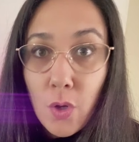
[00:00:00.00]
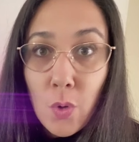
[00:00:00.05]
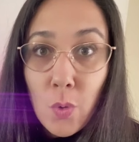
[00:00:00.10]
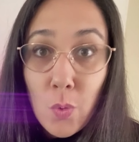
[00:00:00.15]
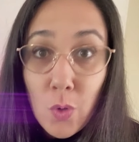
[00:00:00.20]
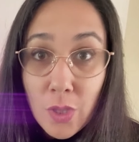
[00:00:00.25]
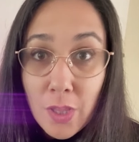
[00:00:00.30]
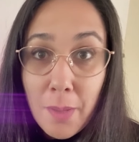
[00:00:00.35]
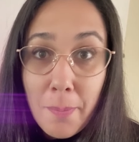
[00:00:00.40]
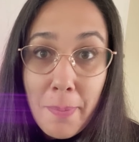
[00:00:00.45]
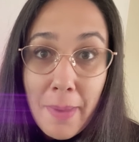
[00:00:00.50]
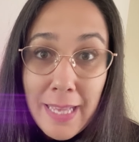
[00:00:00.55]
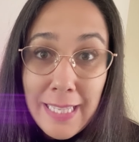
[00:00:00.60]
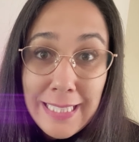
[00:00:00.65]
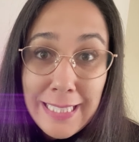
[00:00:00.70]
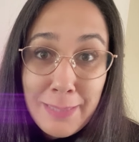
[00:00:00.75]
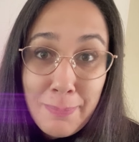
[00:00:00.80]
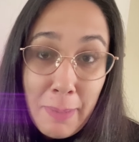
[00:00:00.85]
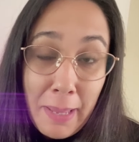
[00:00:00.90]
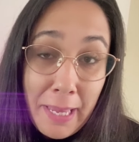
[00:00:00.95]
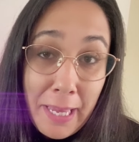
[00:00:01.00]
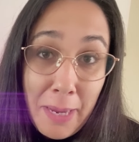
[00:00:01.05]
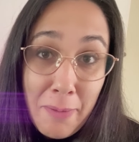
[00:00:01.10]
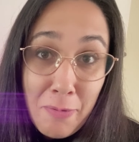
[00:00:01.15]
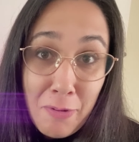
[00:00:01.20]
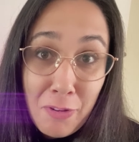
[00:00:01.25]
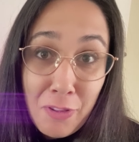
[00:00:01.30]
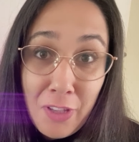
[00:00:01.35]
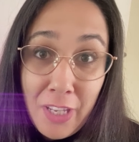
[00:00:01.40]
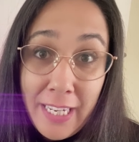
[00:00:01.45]
what the best makeup
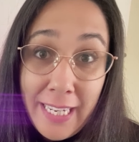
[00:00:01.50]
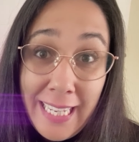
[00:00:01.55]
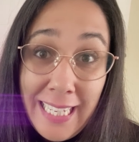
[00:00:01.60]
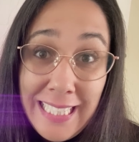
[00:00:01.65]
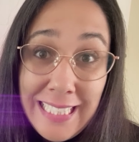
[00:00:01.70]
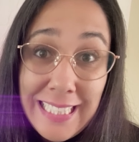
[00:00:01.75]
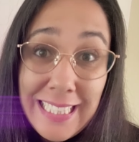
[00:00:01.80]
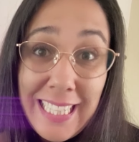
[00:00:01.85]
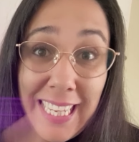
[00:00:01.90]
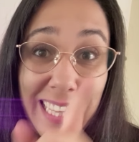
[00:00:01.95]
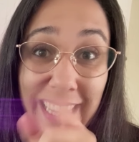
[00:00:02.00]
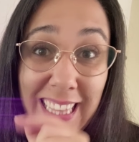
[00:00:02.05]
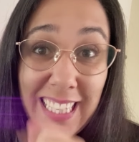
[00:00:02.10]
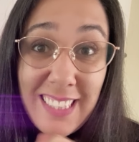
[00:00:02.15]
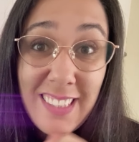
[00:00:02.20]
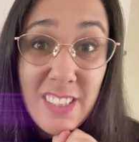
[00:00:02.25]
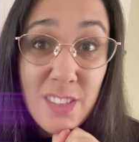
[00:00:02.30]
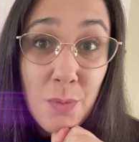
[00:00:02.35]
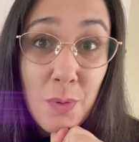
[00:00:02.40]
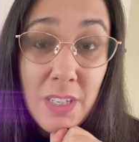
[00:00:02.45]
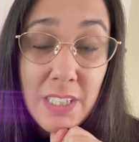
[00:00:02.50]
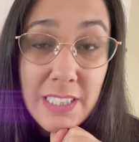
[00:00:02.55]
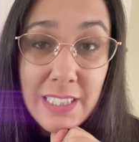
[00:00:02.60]
routine is, and this is what it's